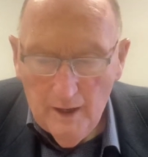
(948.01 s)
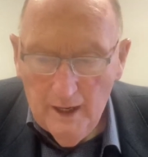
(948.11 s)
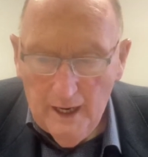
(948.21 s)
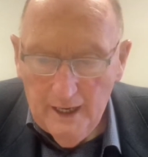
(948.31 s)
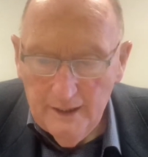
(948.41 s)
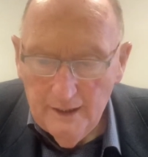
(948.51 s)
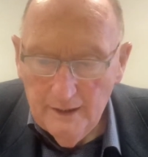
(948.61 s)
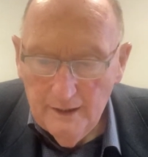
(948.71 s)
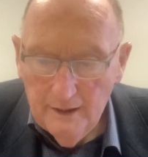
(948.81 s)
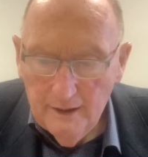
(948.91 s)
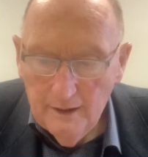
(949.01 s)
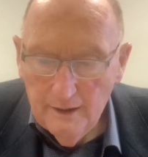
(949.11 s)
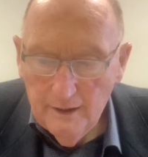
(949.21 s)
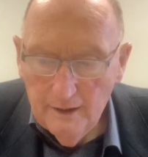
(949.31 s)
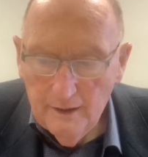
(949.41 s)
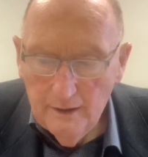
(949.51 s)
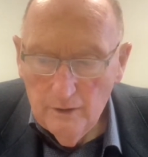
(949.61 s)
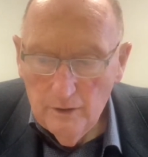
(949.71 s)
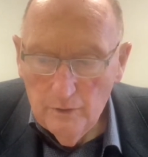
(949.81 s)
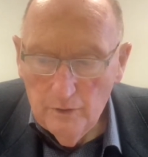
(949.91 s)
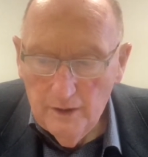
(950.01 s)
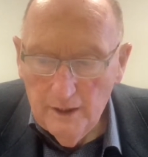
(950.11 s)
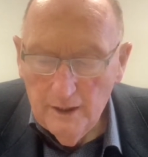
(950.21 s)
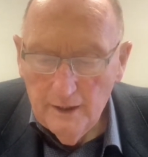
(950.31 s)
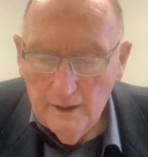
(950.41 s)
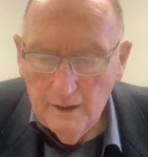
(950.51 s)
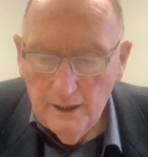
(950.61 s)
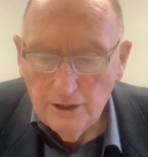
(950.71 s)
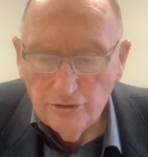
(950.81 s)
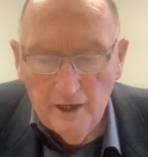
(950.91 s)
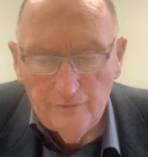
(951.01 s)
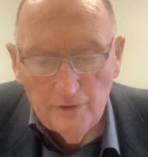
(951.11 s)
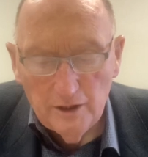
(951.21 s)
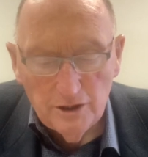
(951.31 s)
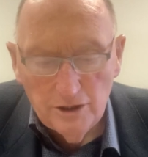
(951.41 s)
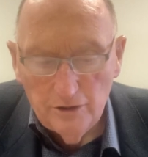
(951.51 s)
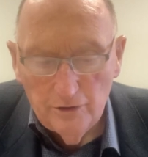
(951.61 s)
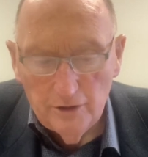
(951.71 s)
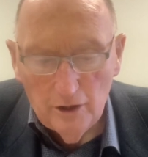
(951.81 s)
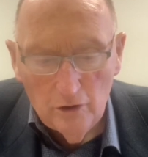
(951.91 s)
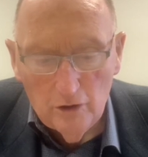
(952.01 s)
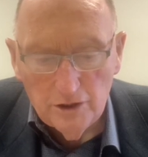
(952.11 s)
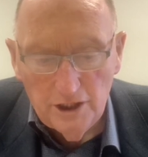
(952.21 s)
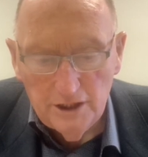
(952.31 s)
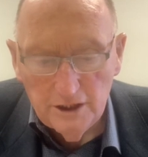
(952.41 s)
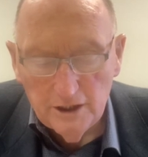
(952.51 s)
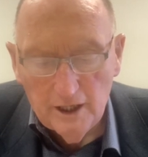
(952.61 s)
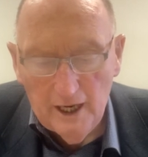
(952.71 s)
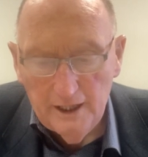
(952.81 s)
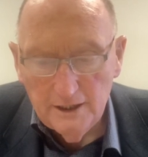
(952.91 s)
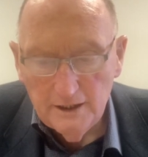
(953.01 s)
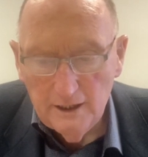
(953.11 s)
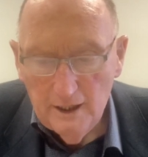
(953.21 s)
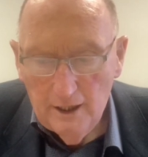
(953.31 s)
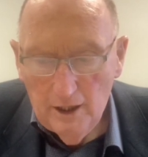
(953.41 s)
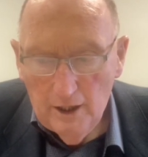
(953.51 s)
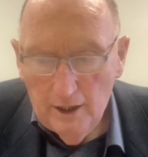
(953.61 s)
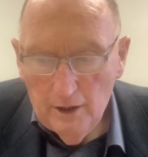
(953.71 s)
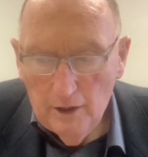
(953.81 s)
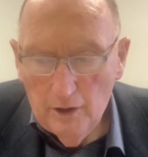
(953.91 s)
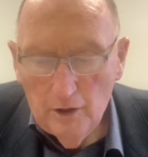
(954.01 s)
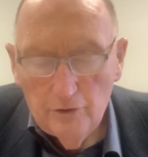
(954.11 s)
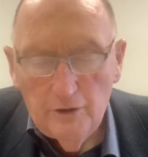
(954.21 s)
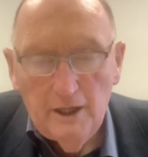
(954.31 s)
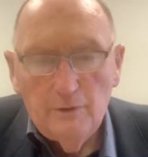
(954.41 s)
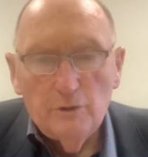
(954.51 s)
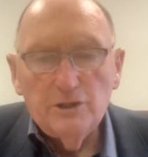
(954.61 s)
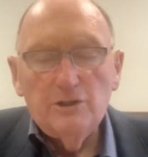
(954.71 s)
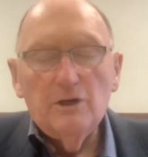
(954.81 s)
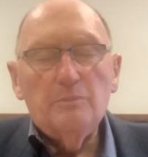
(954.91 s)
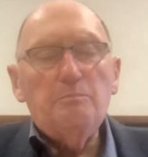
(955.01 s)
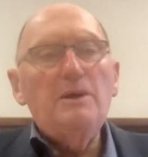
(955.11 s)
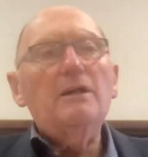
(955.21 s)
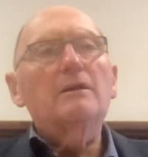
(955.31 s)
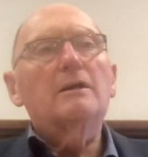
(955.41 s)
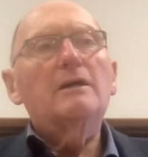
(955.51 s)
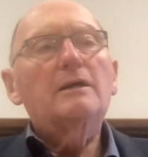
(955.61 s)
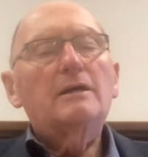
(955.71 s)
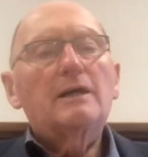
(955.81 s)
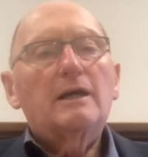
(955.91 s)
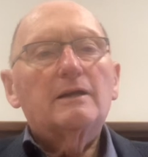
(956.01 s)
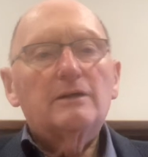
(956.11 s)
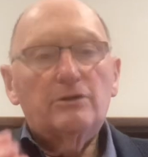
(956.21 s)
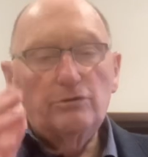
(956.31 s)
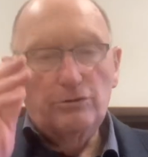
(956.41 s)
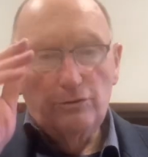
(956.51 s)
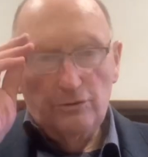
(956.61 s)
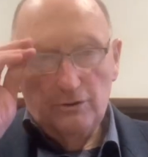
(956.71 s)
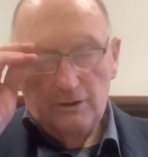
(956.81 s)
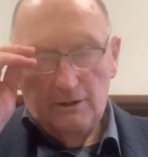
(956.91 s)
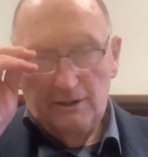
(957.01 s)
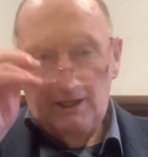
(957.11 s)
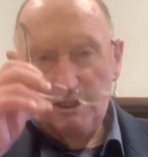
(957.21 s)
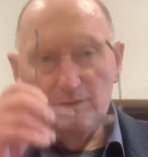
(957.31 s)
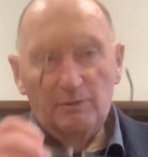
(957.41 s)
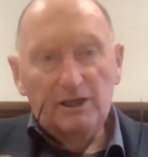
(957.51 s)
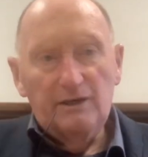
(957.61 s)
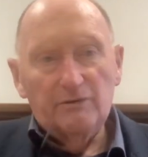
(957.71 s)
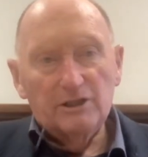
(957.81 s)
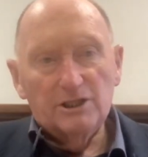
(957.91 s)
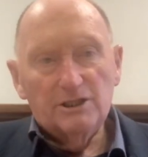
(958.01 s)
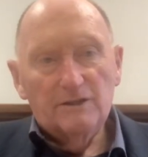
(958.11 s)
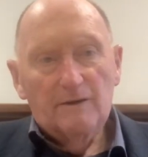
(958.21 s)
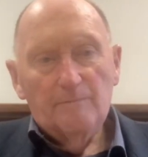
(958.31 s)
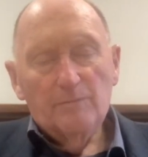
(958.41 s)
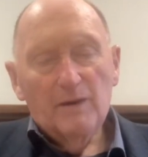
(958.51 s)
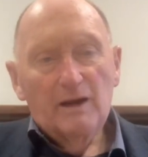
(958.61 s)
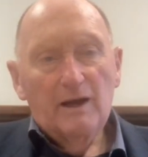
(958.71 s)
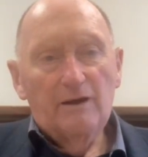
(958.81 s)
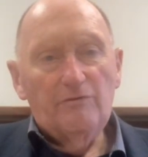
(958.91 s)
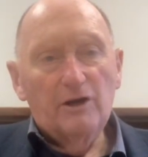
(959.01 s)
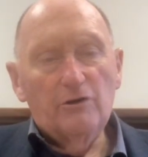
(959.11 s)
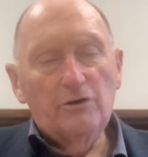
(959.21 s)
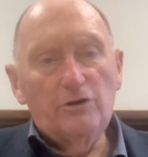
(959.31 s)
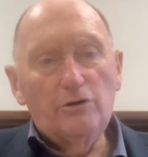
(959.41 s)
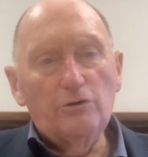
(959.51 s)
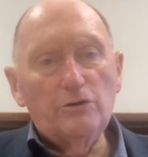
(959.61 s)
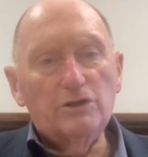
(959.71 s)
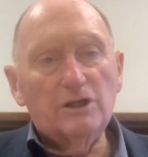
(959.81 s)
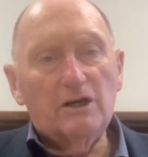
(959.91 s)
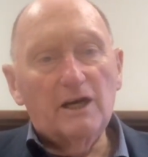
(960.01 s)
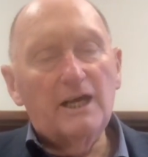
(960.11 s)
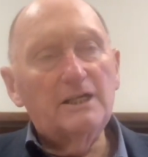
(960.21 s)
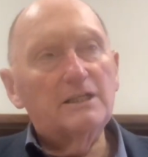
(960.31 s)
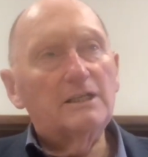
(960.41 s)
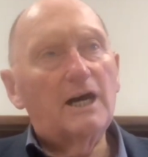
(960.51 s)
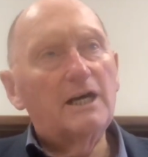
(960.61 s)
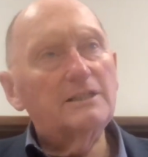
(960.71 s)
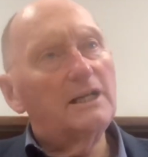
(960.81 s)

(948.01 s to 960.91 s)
And this reference to the Lord Jesus Christ really was to appeal to these believers. If he could use Christ as an